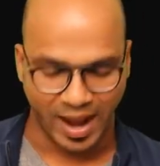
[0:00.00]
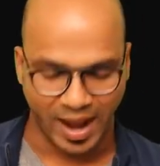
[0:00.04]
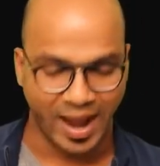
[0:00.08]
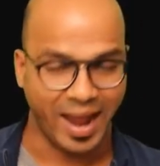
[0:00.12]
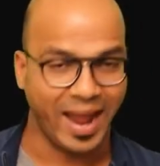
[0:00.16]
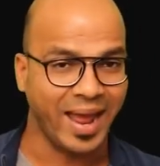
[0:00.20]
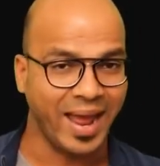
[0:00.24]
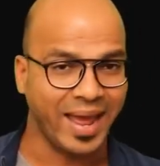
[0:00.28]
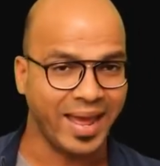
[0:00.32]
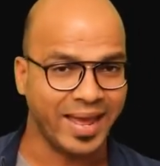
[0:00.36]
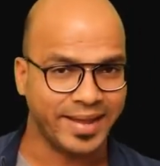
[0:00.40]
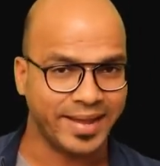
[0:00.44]

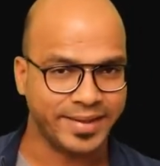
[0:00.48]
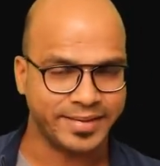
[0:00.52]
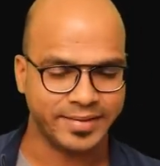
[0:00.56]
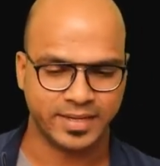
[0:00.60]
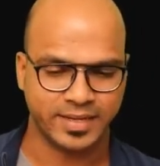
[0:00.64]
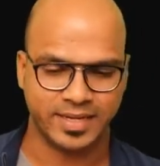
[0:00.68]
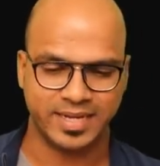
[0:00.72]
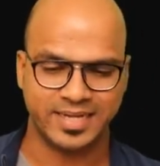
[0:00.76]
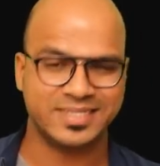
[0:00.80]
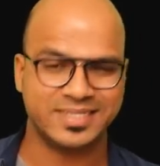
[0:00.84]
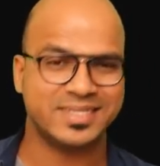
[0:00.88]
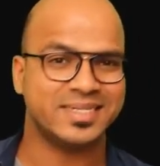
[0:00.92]

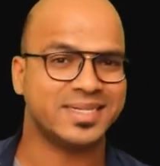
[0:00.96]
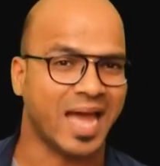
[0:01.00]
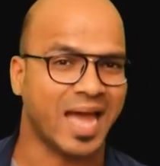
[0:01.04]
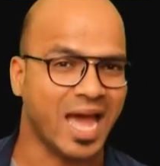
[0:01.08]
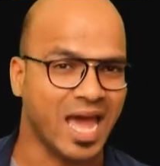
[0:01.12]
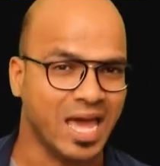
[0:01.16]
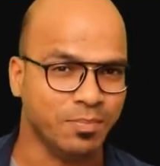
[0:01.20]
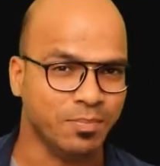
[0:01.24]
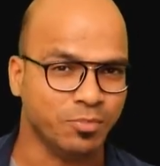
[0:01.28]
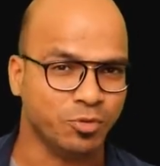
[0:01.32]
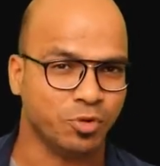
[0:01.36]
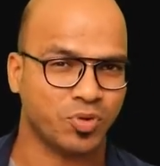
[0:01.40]
And it's
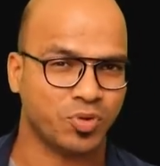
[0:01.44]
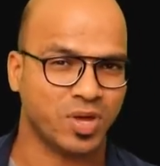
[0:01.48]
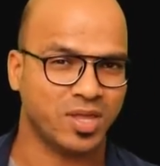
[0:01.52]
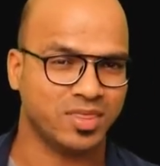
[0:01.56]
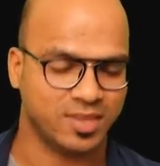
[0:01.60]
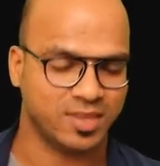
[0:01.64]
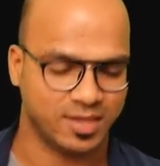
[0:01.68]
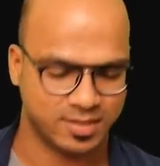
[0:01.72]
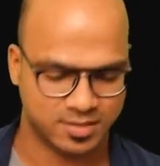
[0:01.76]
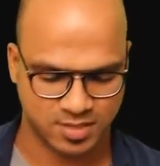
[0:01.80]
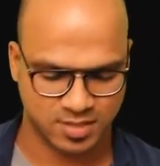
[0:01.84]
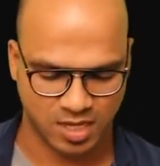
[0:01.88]
time to
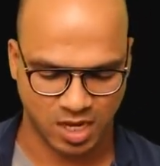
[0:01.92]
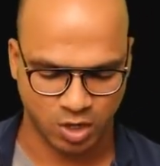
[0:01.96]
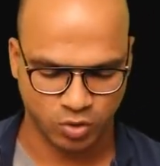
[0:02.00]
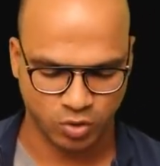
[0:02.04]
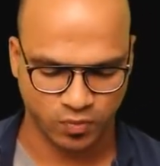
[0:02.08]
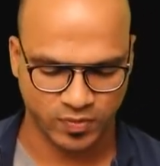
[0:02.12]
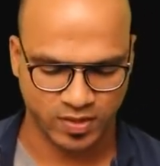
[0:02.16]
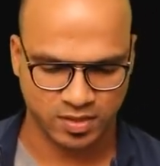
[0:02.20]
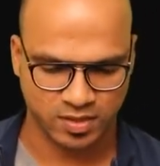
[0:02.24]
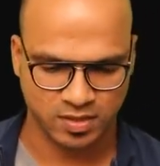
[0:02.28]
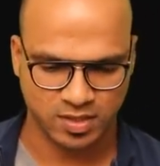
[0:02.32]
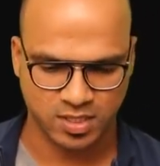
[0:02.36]
run this. How
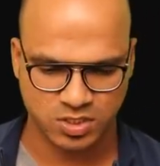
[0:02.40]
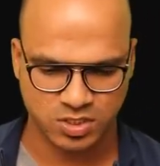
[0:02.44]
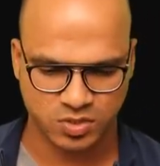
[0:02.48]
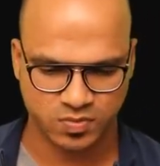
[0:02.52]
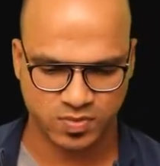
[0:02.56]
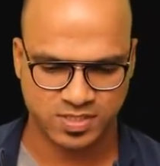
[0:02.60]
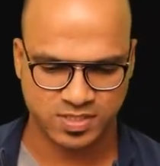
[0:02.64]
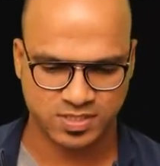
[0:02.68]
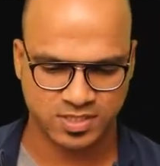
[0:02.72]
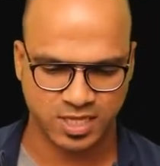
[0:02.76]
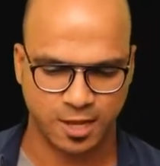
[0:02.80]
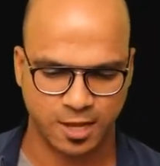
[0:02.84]
do we run this?
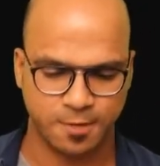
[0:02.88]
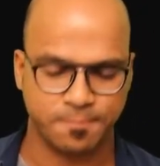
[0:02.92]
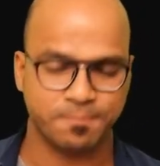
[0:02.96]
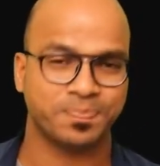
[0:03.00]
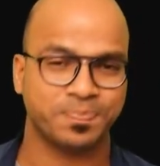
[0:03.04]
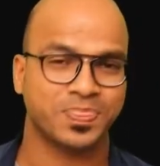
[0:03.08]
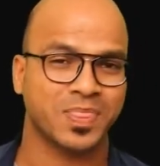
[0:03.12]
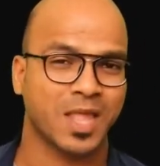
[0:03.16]
We'll say